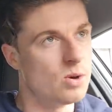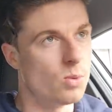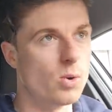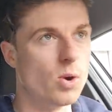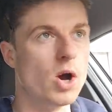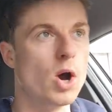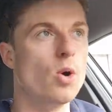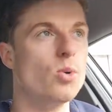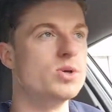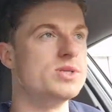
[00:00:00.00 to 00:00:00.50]

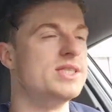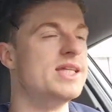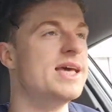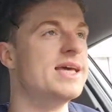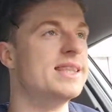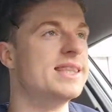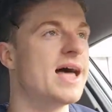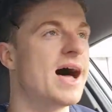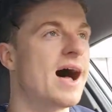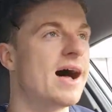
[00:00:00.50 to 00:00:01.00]
We always
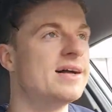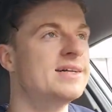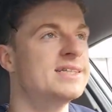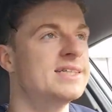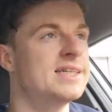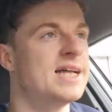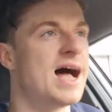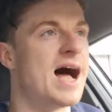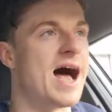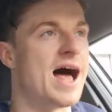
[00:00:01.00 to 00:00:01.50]
need that.
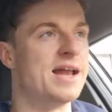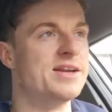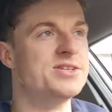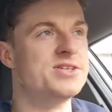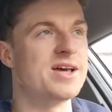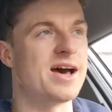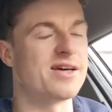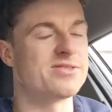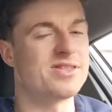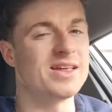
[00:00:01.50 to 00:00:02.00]

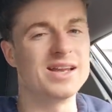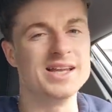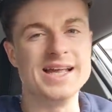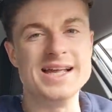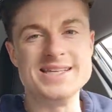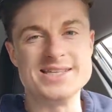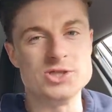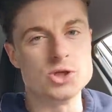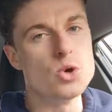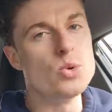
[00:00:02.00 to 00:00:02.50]
And I think
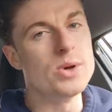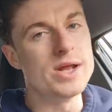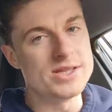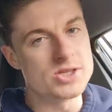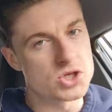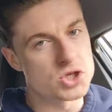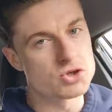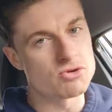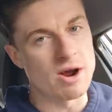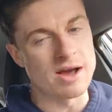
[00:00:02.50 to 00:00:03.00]
Leeds do need
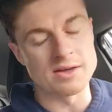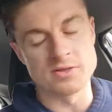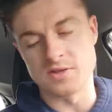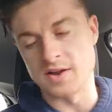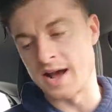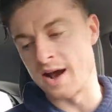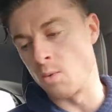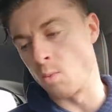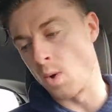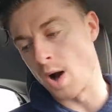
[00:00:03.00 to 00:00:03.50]
to
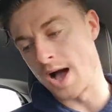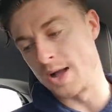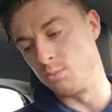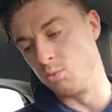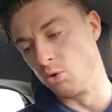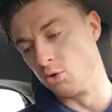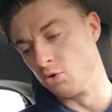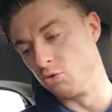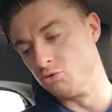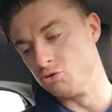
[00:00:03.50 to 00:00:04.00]
strengthen out wide
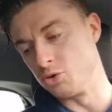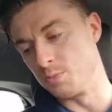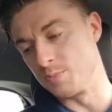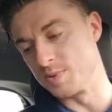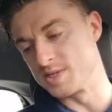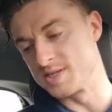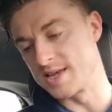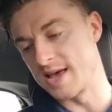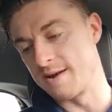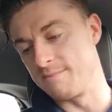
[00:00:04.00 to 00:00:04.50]

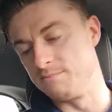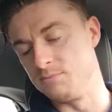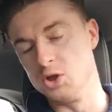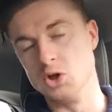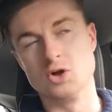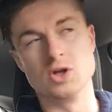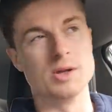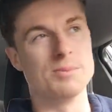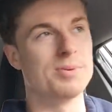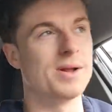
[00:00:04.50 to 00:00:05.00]
100%. You
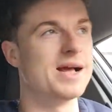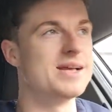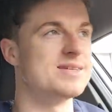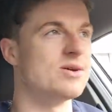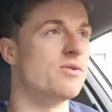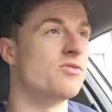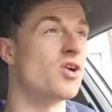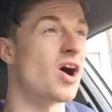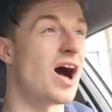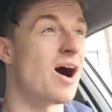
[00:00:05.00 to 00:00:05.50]
look at the players
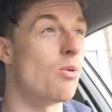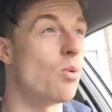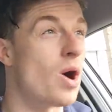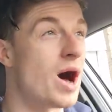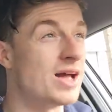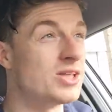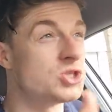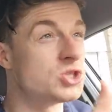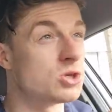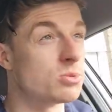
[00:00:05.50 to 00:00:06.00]
that we've got out
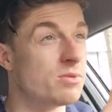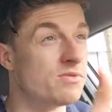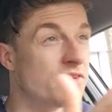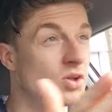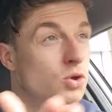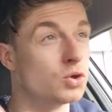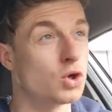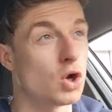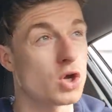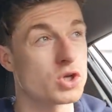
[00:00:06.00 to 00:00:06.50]
wide,
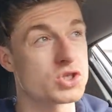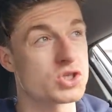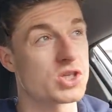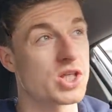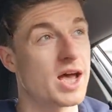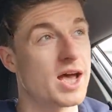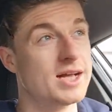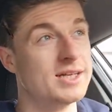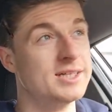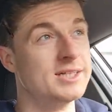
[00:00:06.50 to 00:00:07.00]
Somerville,
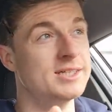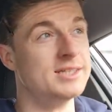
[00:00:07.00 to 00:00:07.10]
Costa.